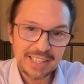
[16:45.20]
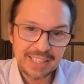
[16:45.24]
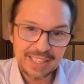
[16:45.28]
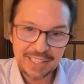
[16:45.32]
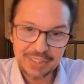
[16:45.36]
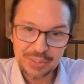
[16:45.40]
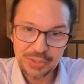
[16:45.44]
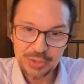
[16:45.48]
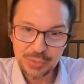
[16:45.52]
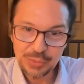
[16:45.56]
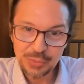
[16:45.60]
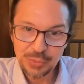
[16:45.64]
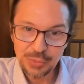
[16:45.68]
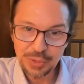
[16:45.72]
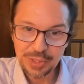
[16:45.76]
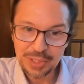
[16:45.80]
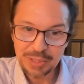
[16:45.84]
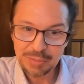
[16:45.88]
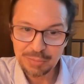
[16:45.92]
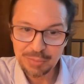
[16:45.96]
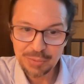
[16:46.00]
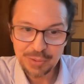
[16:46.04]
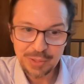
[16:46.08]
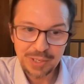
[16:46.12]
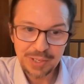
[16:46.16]
It's a work
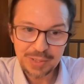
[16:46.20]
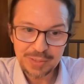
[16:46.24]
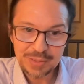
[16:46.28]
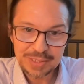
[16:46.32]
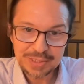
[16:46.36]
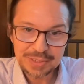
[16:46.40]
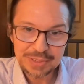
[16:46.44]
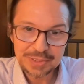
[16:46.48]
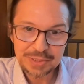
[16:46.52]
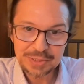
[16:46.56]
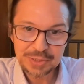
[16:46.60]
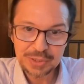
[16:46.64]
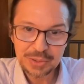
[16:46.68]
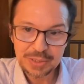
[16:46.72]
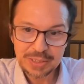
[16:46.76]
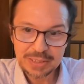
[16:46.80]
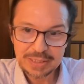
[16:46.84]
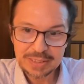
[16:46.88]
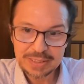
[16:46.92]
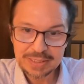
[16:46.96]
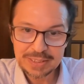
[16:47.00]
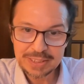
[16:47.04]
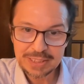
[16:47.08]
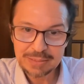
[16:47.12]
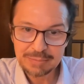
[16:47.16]
in progress, as you
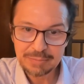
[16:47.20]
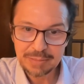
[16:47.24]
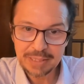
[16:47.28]
can see,